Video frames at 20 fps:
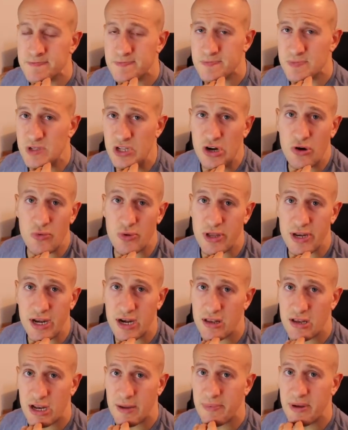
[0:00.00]
You don't really need a
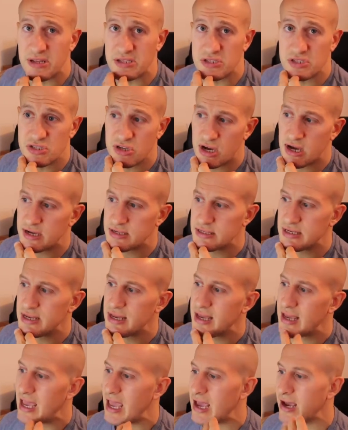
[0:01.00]
lot of pizza sauce.
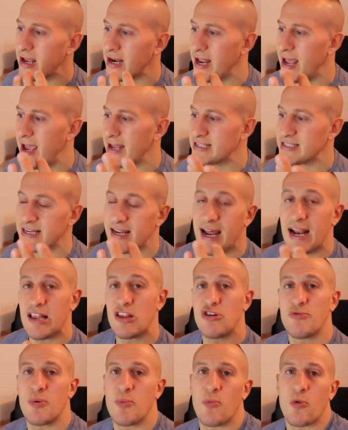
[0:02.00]
It's gonna add a
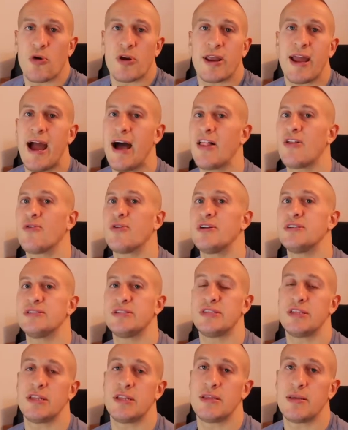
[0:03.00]
little bit more calories
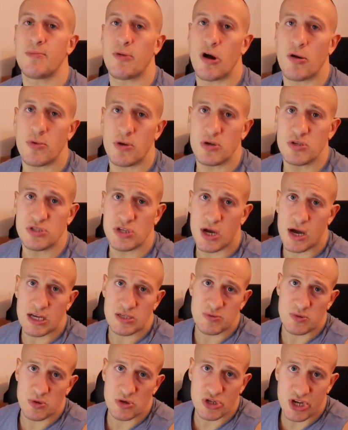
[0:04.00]
than the barbecue sauce,
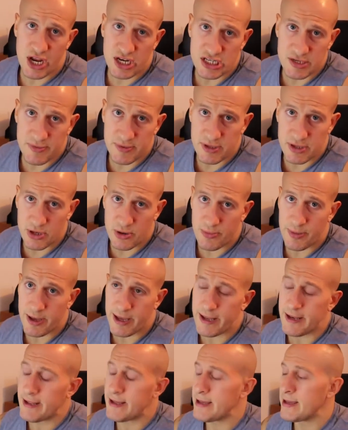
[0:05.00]
but it'll change up a little
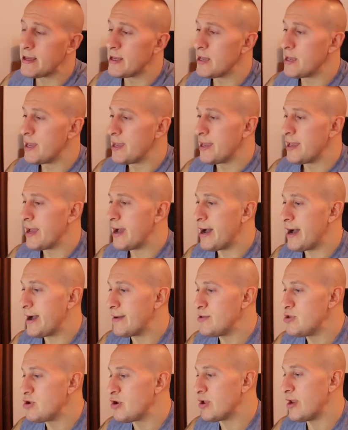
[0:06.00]
bit.
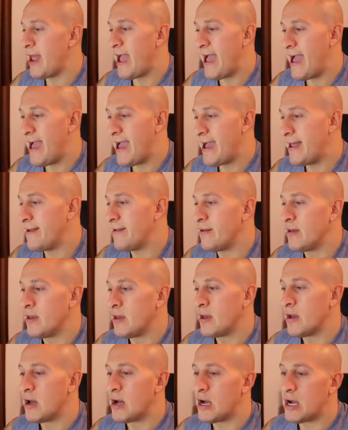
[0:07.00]
You can add
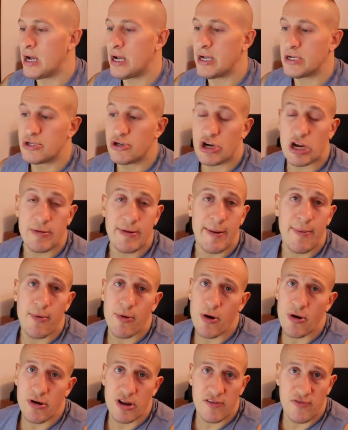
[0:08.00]
turkey
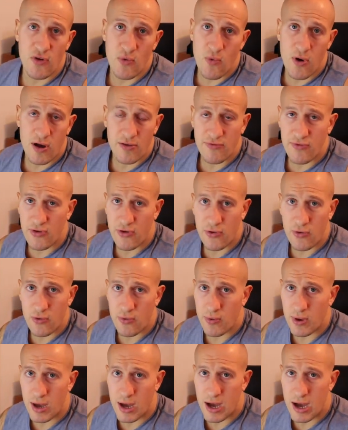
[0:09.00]
pepperoni if you want to.
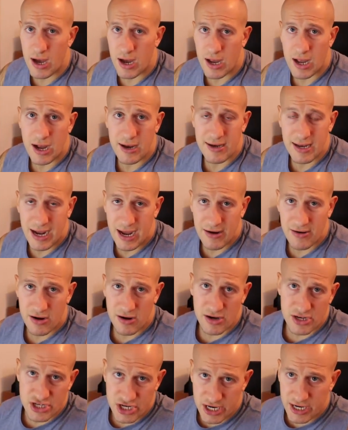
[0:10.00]
Cut down on
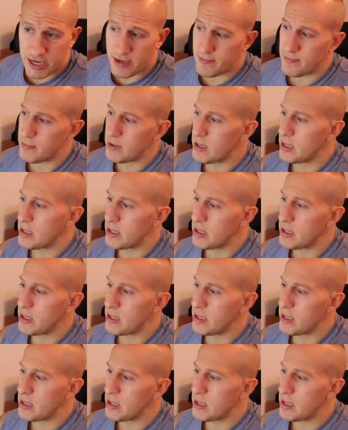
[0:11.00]
the chicken.